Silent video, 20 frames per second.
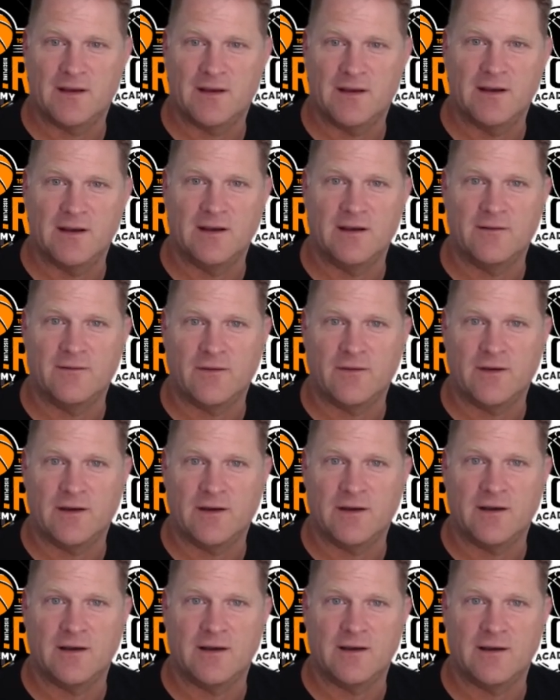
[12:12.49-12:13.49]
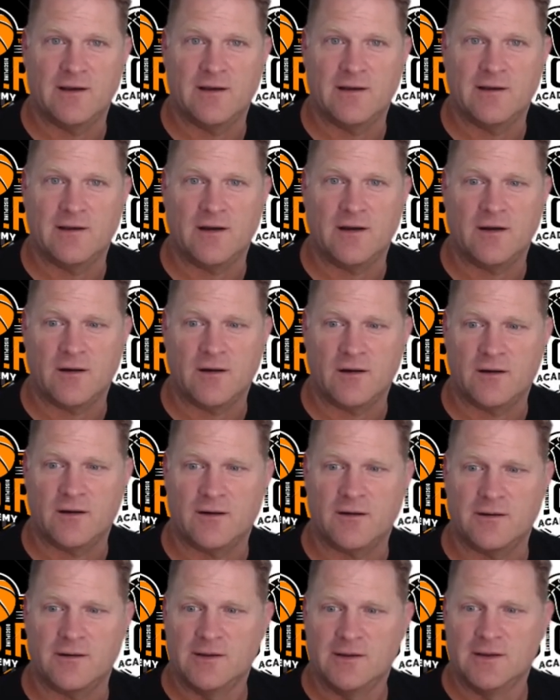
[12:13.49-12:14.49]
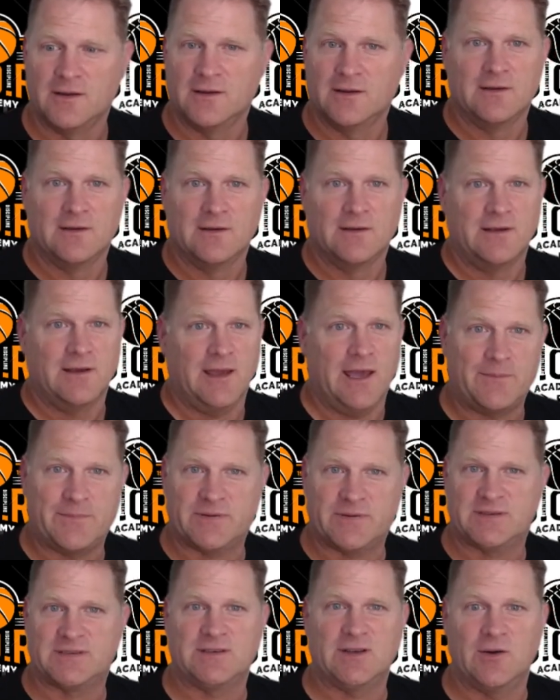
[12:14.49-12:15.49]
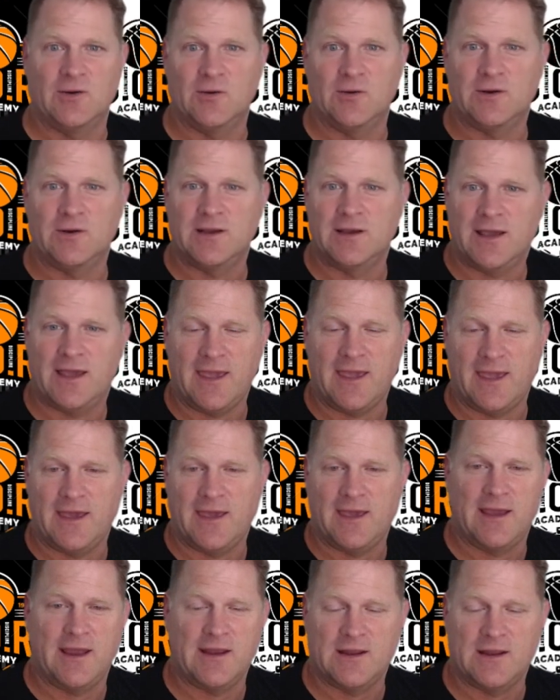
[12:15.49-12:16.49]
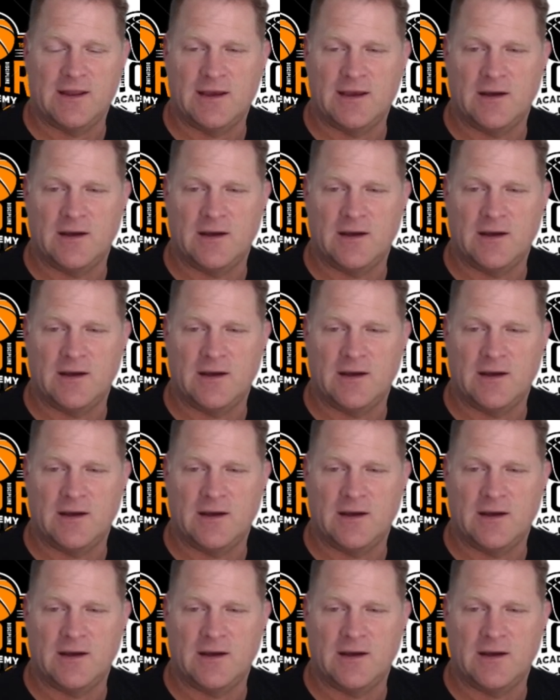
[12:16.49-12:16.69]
of our episode, and